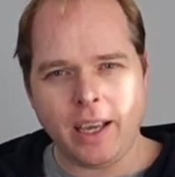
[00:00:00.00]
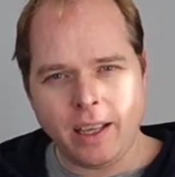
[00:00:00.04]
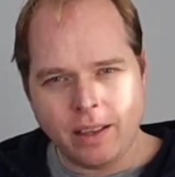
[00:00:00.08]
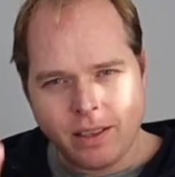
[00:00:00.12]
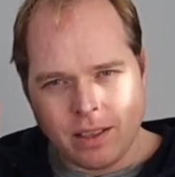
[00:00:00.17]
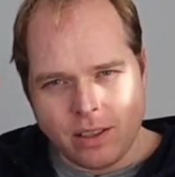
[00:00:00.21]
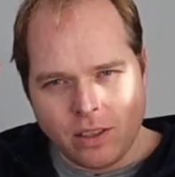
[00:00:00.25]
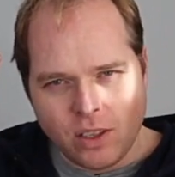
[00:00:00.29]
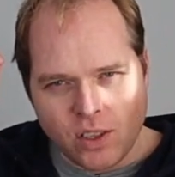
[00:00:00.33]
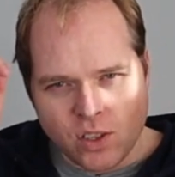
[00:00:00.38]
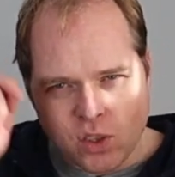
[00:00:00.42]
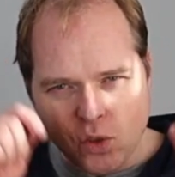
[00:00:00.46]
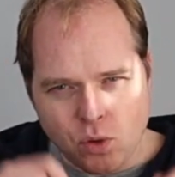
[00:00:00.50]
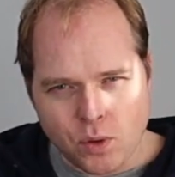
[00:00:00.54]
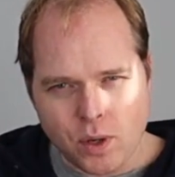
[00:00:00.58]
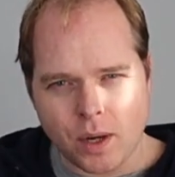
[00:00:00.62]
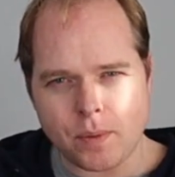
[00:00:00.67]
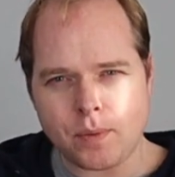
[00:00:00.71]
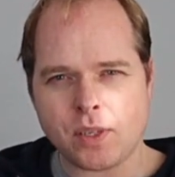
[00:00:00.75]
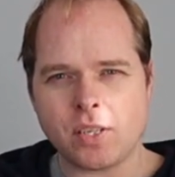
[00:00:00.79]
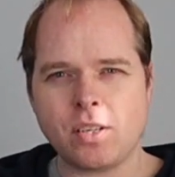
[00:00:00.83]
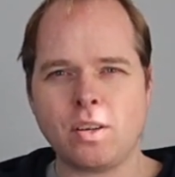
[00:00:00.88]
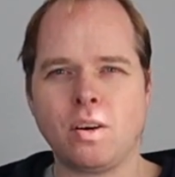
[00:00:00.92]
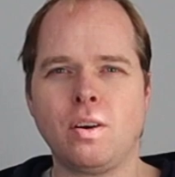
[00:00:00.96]
in the
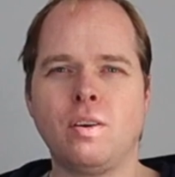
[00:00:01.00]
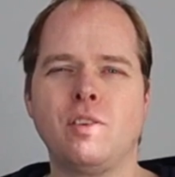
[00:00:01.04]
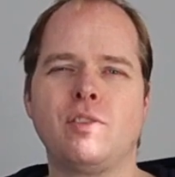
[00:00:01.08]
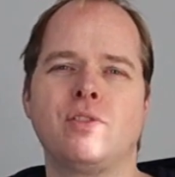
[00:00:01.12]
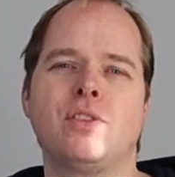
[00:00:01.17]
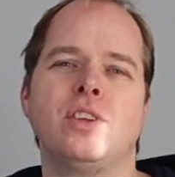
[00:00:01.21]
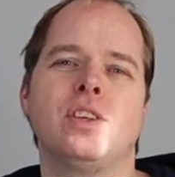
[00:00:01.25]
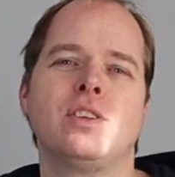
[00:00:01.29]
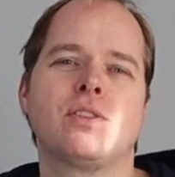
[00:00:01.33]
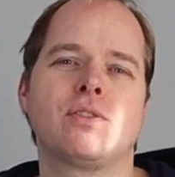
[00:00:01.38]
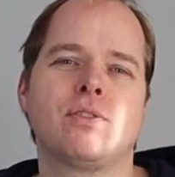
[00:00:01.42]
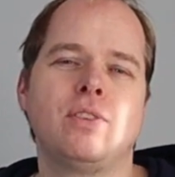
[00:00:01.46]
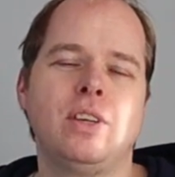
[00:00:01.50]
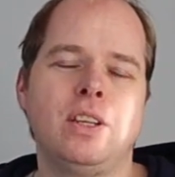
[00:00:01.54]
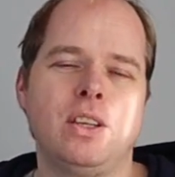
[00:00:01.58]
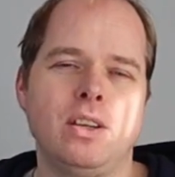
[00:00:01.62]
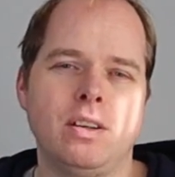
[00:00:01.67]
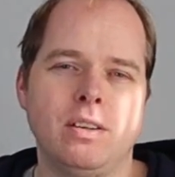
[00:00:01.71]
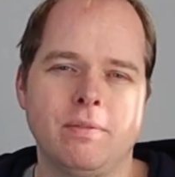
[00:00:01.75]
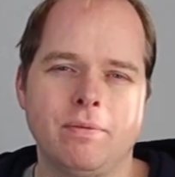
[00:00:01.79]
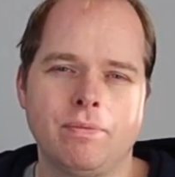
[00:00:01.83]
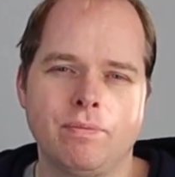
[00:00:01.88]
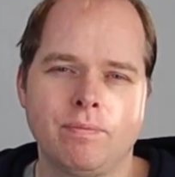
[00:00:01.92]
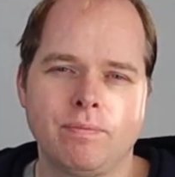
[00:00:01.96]
description of this
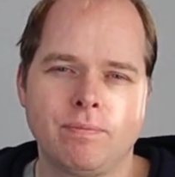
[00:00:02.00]
video.